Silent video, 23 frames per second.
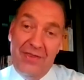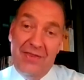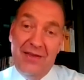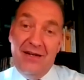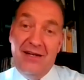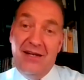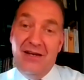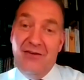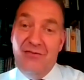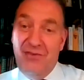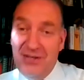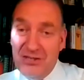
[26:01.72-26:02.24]
and the
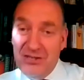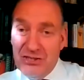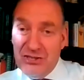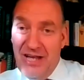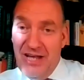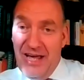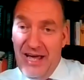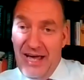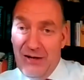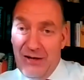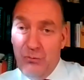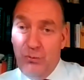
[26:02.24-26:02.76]
division
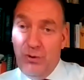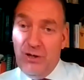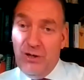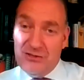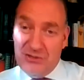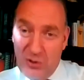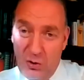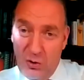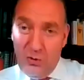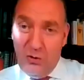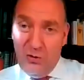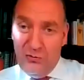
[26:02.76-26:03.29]
head were
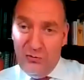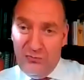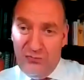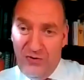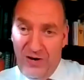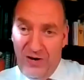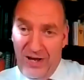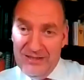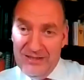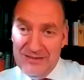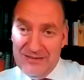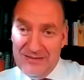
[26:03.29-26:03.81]
so good
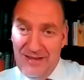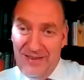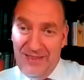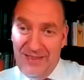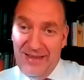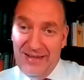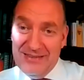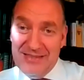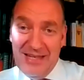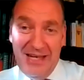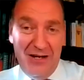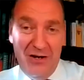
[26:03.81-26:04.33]
friends that
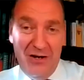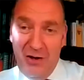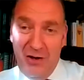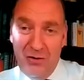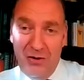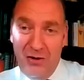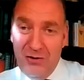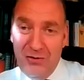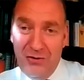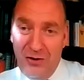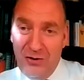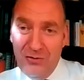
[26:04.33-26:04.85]
they said, no,
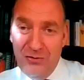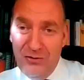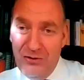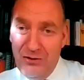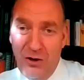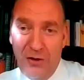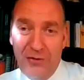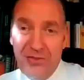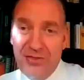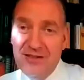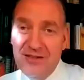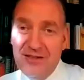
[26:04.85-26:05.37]
no, no,
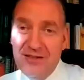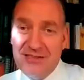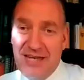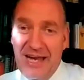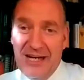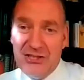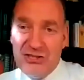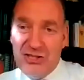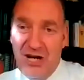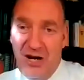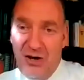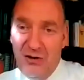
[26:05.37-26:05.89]
not this
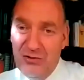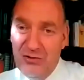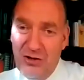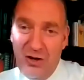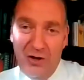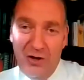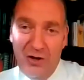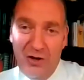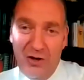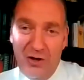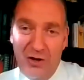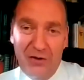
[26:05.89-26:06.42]
cash cow,
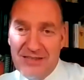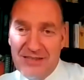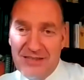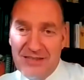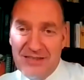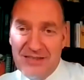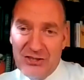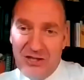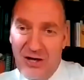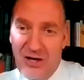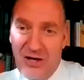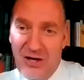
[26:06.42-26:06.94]
not this
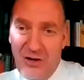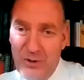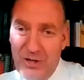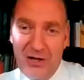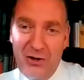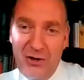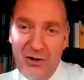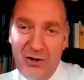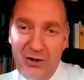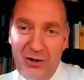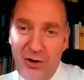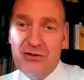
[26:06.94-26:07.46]
cash cow.
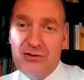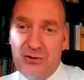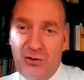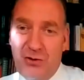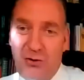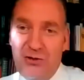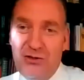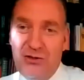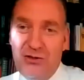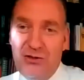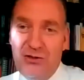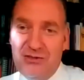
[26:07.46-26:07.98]
We are
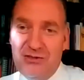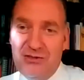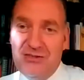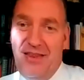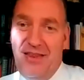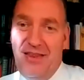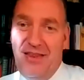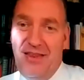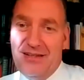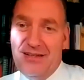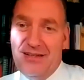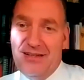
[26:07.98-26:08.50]
not going to
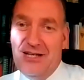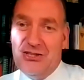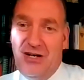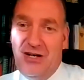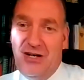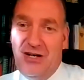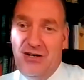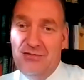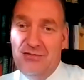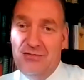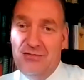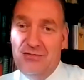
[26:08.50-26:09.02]
sell that cash
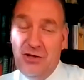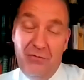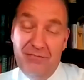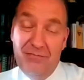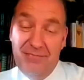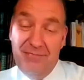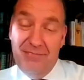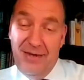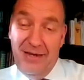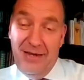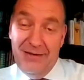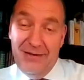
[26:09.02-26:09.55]
cow.
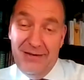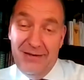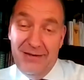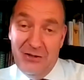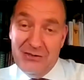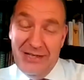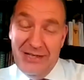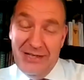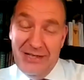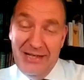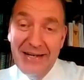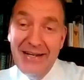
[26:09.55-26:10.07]
So
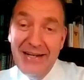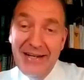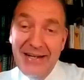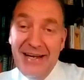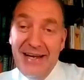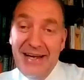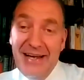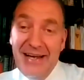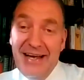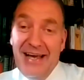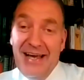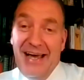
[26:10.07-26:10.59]
you see,
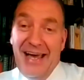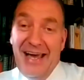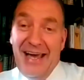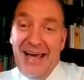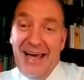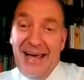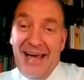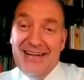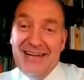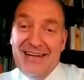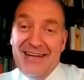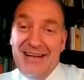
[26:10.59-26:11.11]

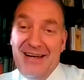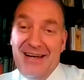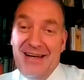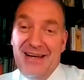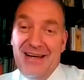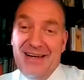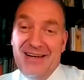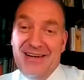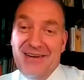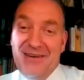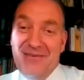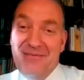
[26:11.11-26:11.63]
and
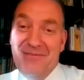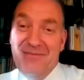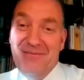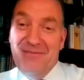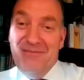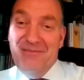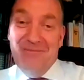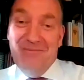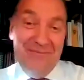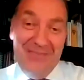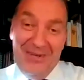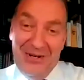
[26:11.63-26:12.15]

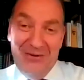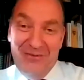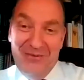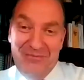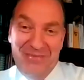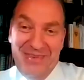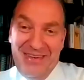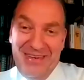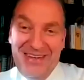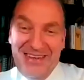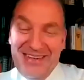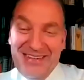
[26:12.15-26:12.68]
you know,
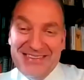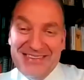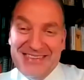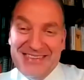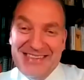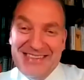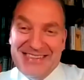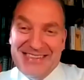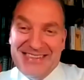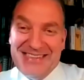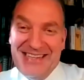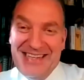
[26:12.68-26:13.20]
this
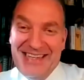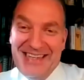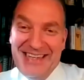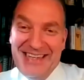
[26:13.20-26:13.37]
is